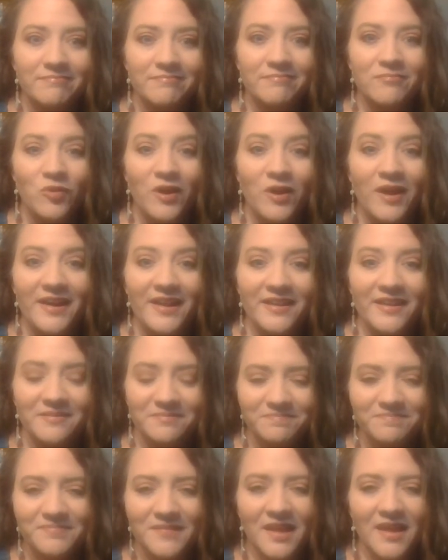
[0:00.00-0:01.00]
writing.
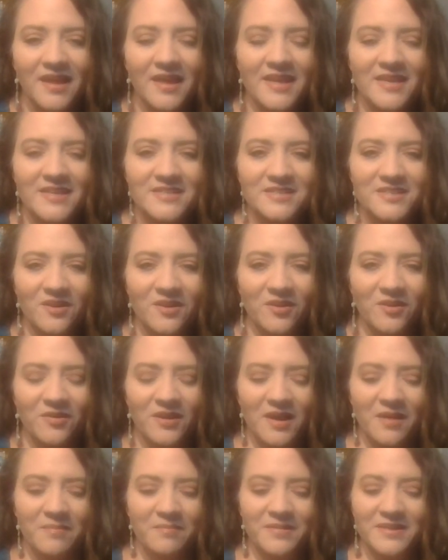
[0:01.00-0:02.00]

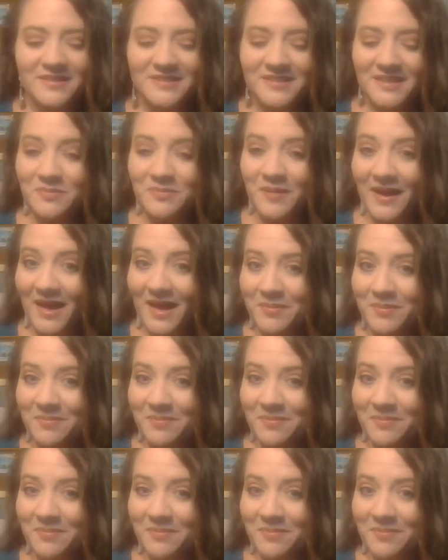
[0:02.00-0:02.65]
So, because that's my happy